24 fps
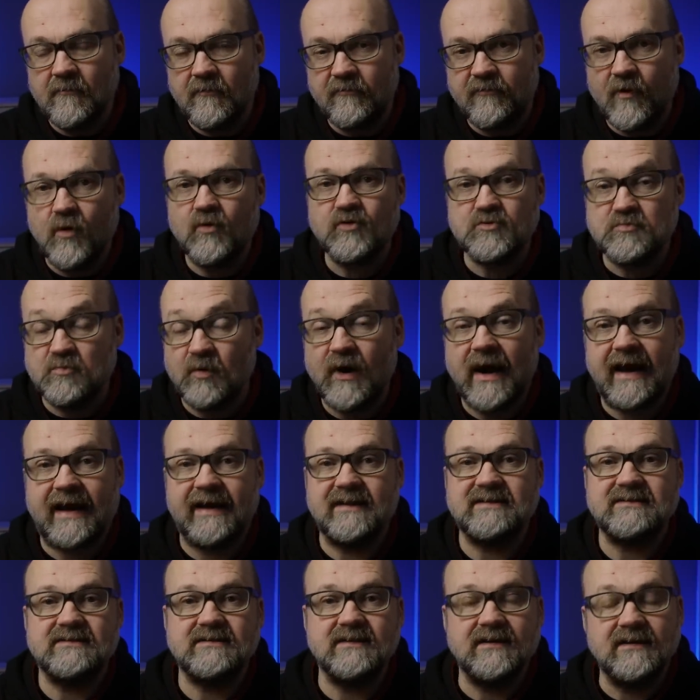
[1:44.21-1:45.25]
focus
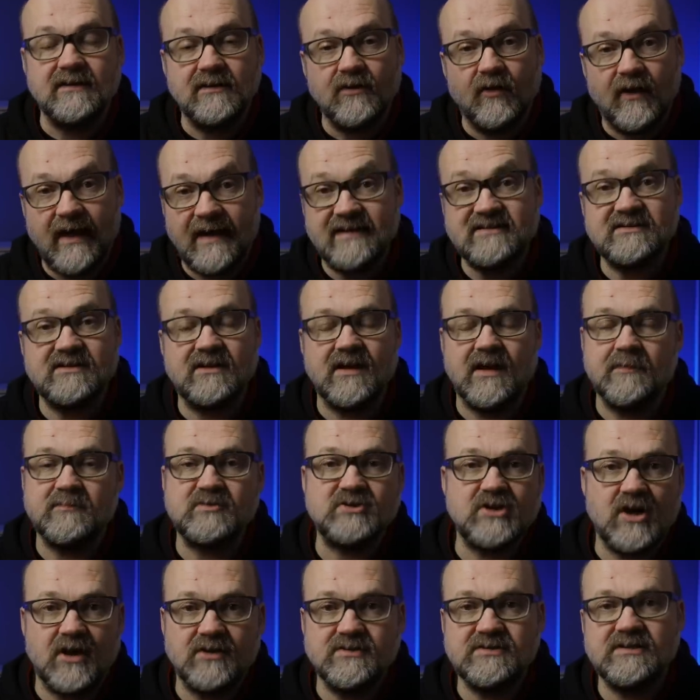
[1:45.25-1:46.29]
bracket in your landscape
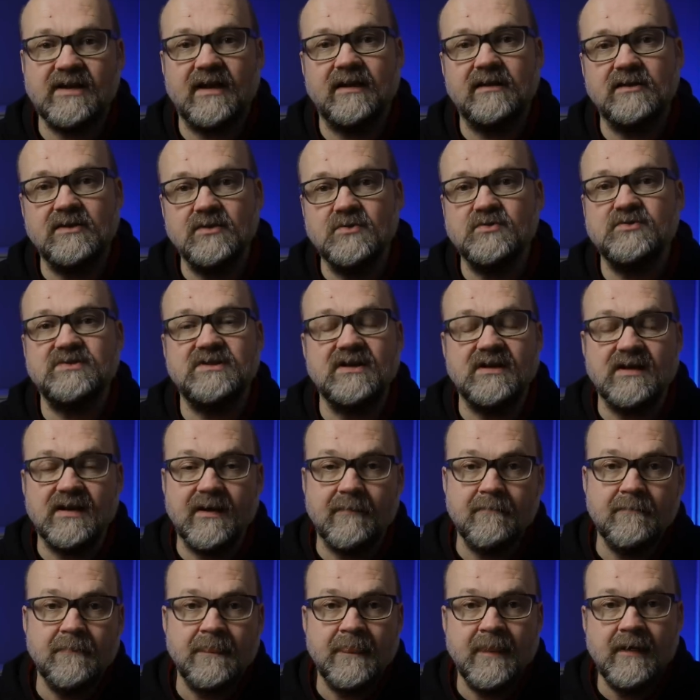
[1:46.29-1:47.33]
shots and use
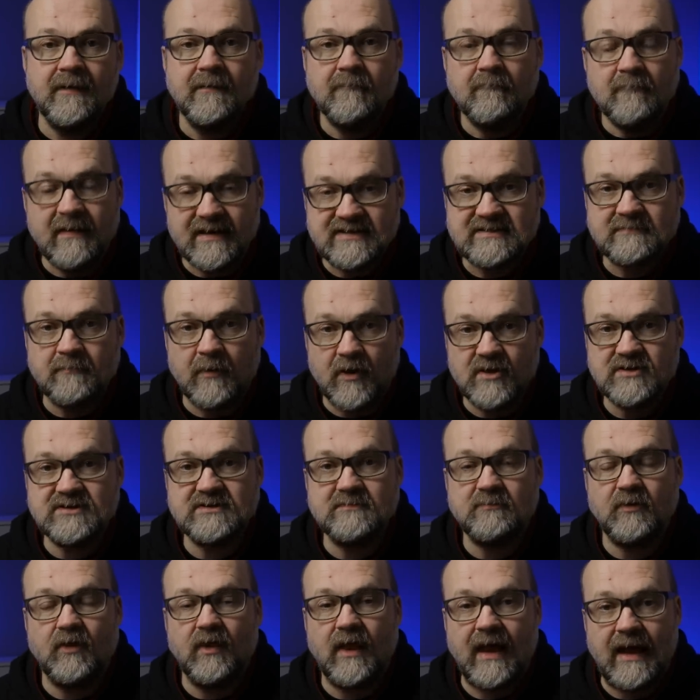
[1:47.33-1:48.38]
the best
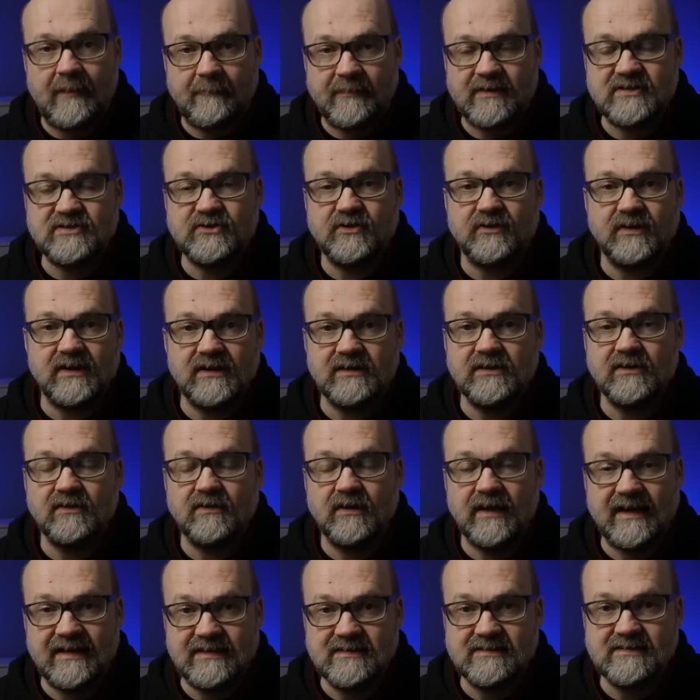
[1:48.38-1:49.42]
possible aperture in your
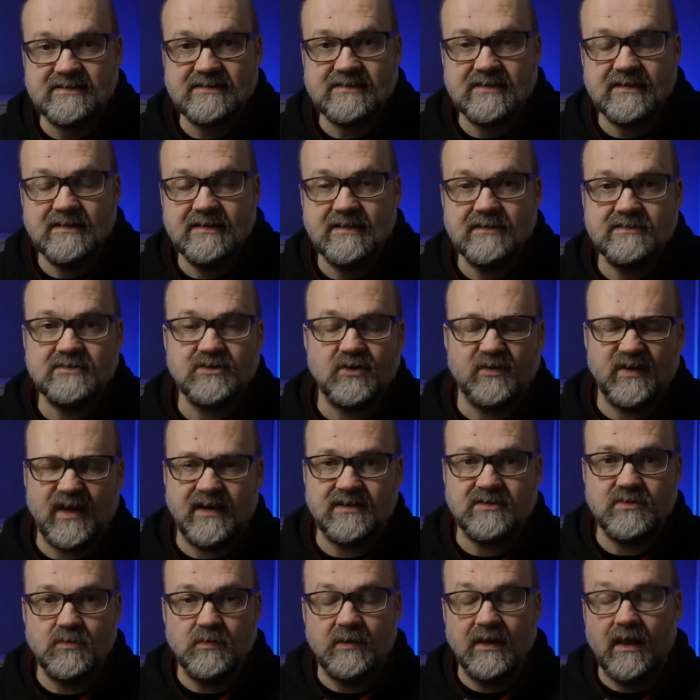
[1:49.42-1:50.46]
lens so
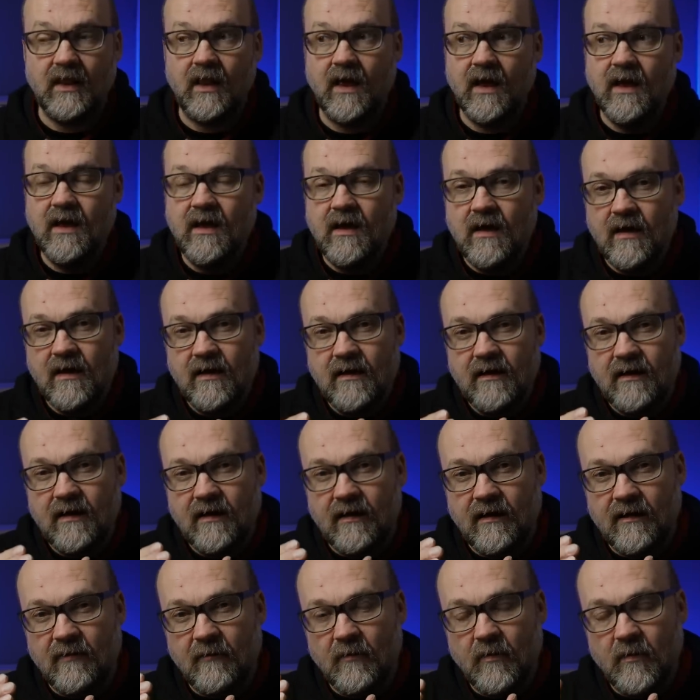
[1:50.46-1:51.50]
that you will
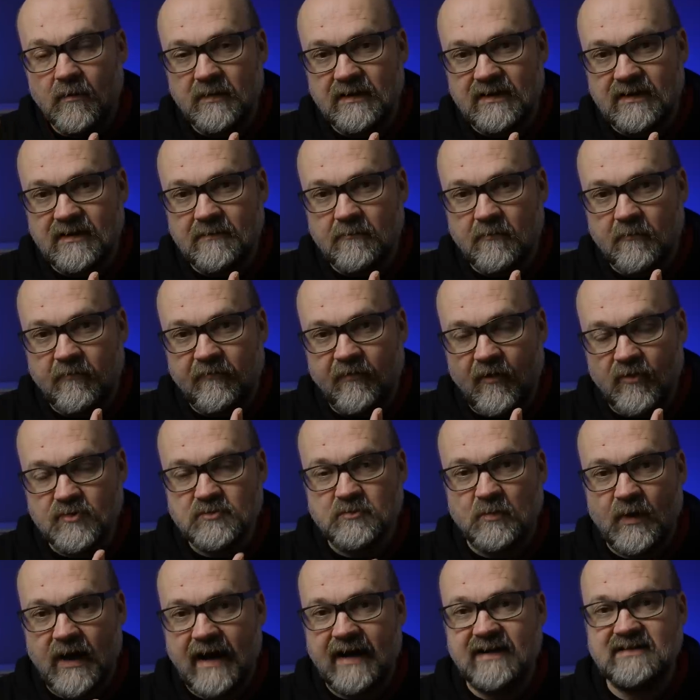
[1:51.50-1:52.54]
uh, with the focus
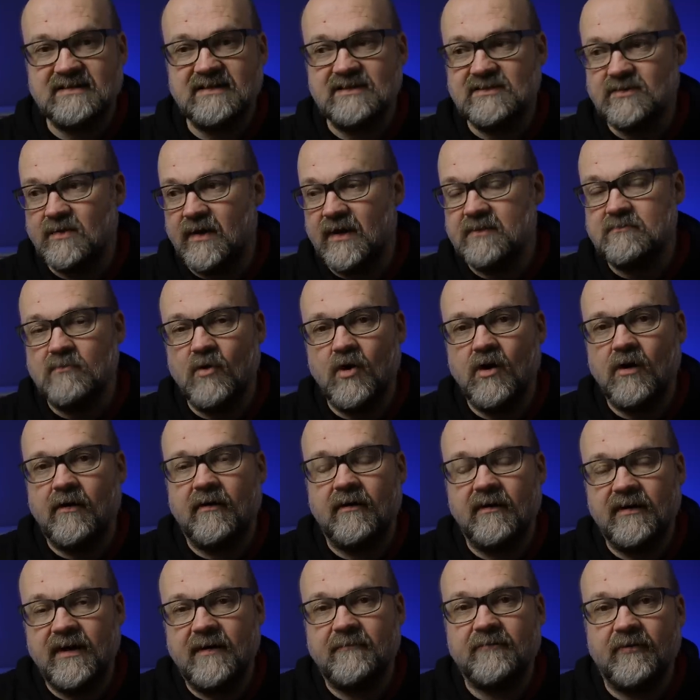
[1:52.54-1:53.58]
bracketing to get
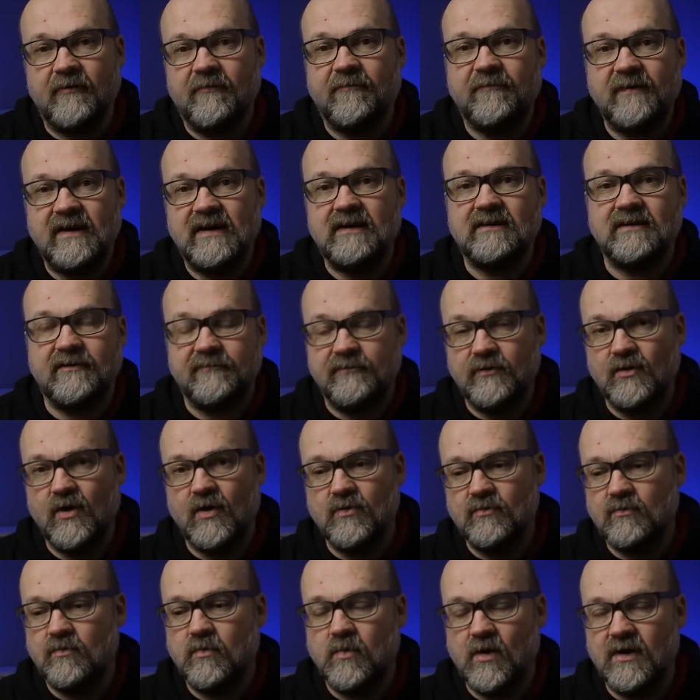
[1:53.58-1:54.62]
more depth of field if you
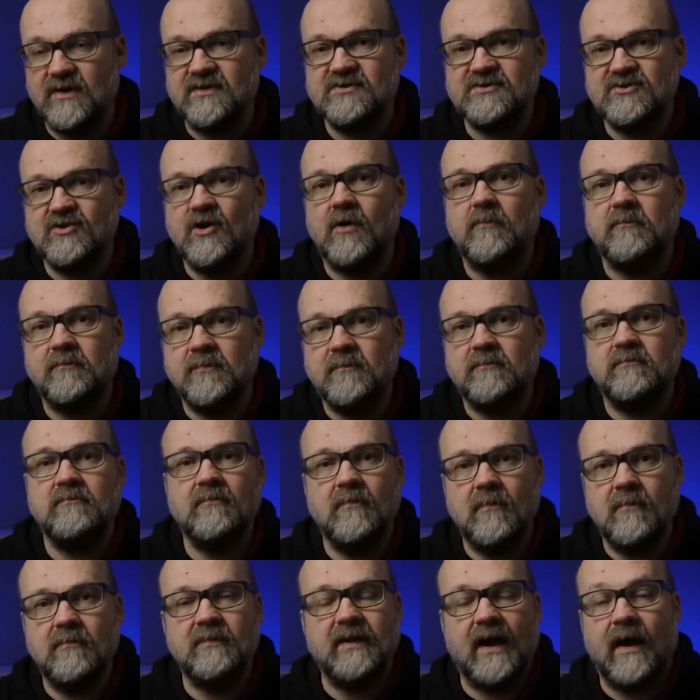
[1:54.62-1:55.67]
don't want to stop
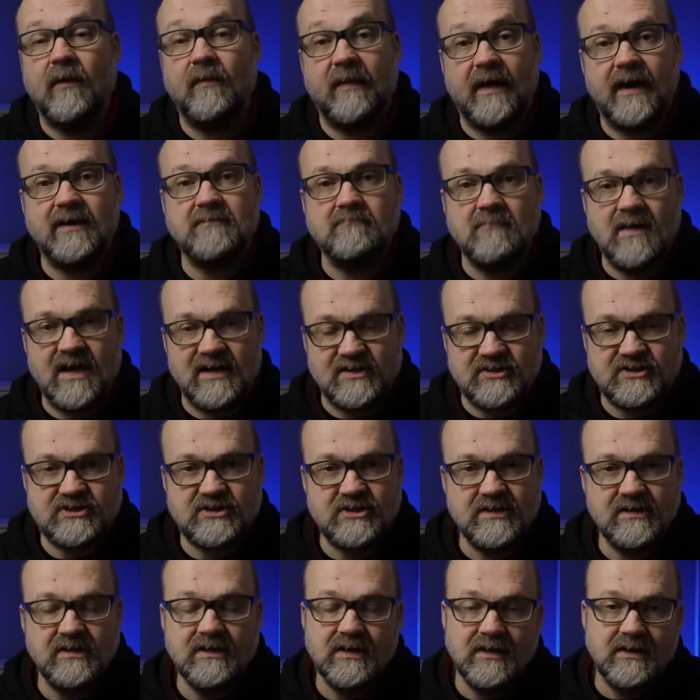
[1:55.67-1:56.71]
down that
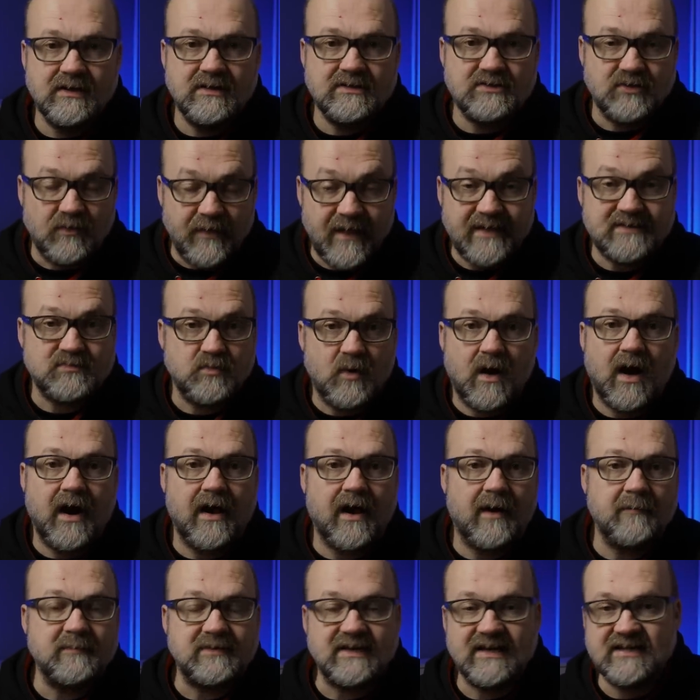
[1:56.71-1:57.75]
much. So that's why
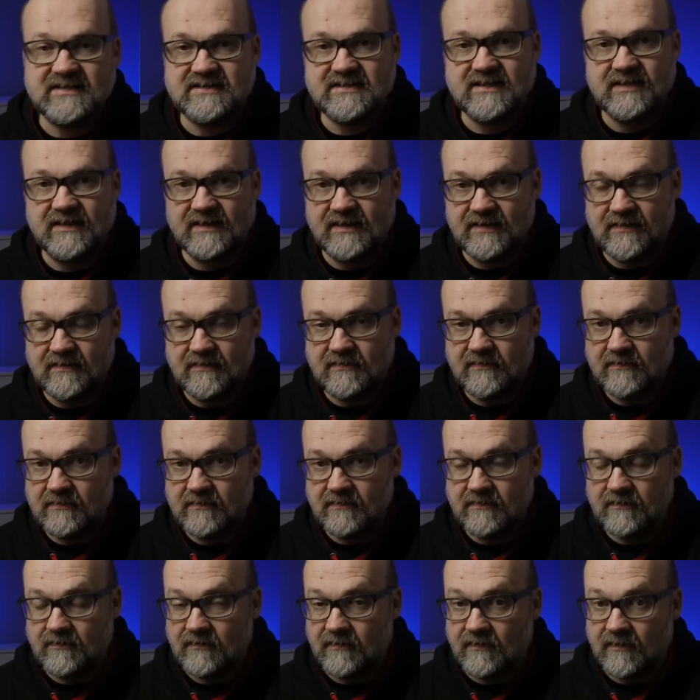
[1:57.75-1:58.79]
I'm testing it
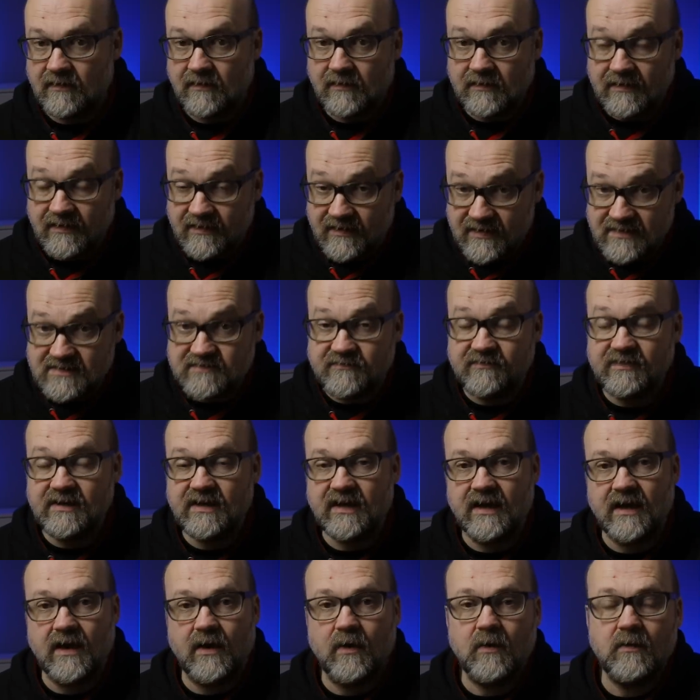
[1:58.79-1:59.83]
uh, in this
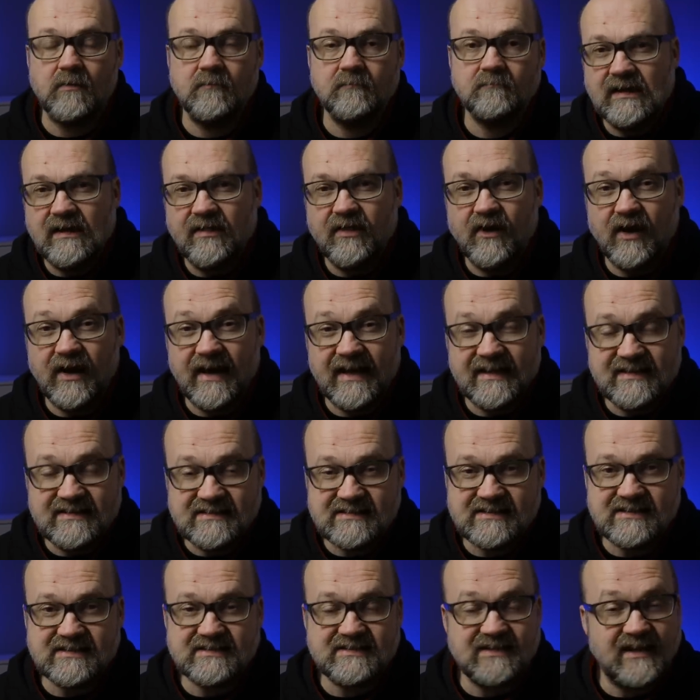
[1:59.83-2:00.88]
video. The
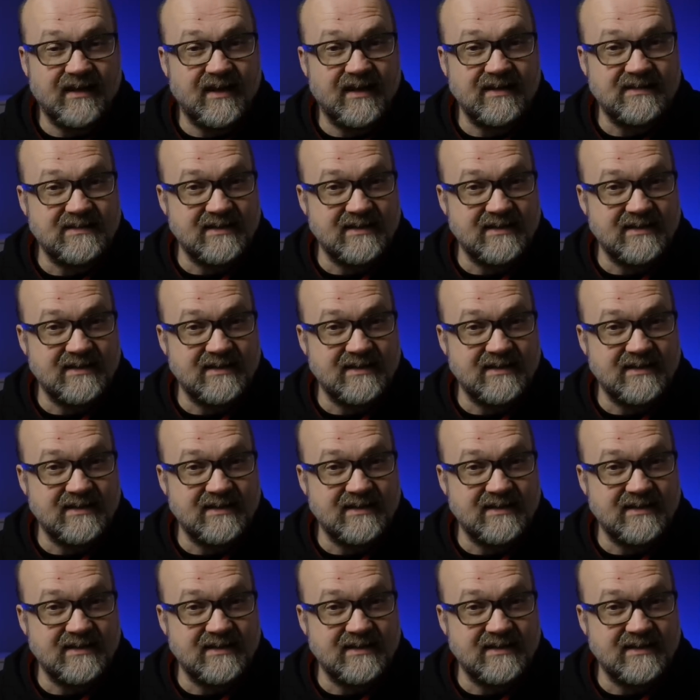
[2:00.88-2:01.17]
lenses that I